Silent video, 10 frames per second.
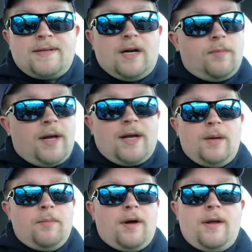I don't make
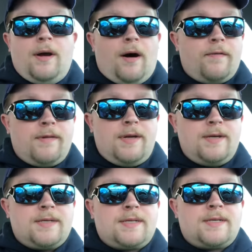money off of
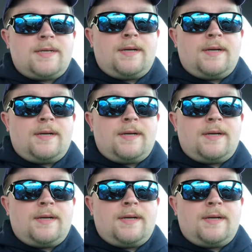these.